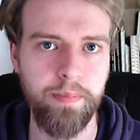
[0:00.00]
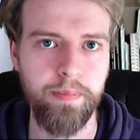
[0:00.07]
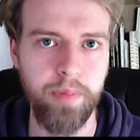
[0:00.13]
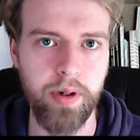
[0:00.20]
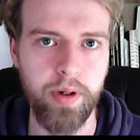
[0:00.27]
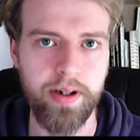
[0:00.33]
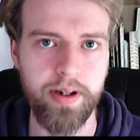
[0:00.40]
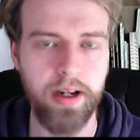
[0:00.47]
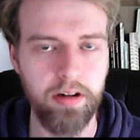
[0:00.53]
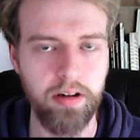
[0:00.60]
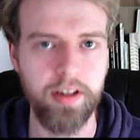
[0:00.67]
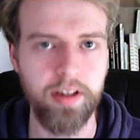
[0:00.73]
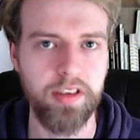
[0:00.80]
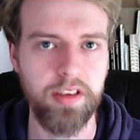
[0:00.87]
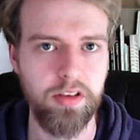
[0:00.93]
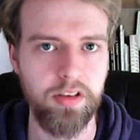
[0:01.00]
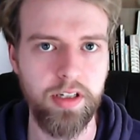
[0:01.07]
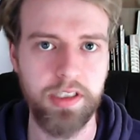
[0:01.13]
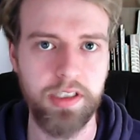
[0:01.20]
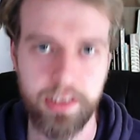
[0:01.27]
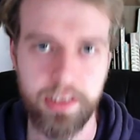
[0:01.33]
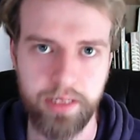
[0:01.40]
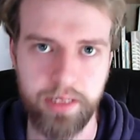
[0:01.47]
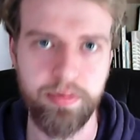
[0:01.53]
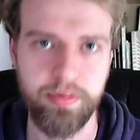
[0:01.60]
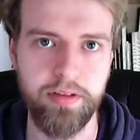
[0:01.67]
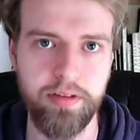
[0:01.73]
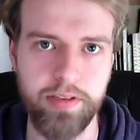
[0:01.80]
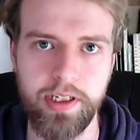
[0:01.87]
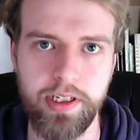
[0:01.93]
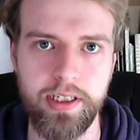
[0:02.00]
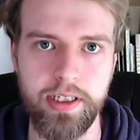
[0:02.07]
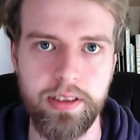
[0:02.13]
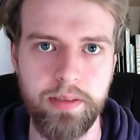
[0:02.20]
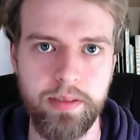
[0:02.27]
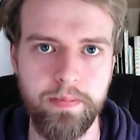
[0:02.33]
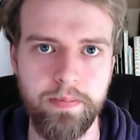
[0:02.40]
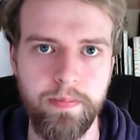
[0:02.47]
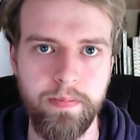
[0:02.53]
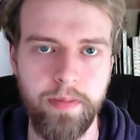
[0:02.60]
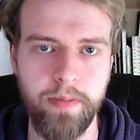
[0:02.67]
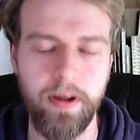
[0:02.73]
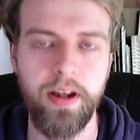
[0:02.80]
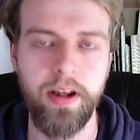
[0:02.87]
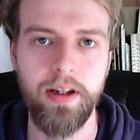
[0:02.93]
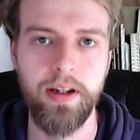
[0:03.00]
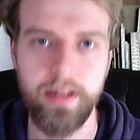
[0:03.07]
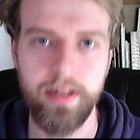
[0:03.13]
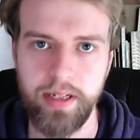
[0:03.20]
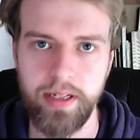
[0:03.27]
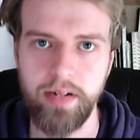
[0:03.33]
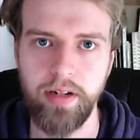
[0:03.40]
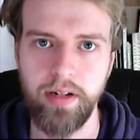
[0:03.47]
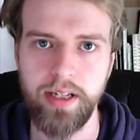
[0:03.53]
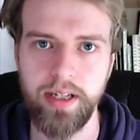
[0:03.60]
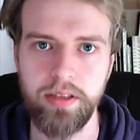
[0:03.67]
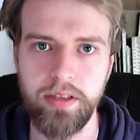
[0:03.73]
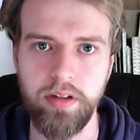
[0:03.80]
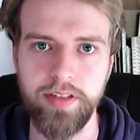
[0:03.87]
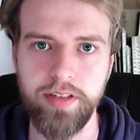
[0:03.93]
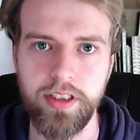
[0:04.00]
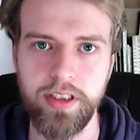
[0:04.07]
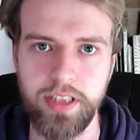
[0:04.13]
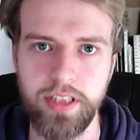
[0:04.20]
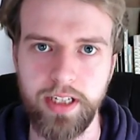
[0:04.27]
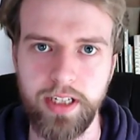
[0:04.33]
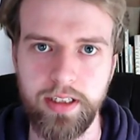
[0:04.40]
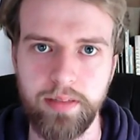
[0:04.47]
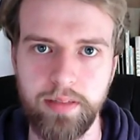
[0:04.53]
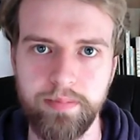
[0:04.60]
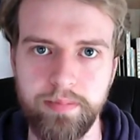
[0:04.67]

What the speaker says: but our agile strategy did prove resilient. Now I'll hand you over to Jake.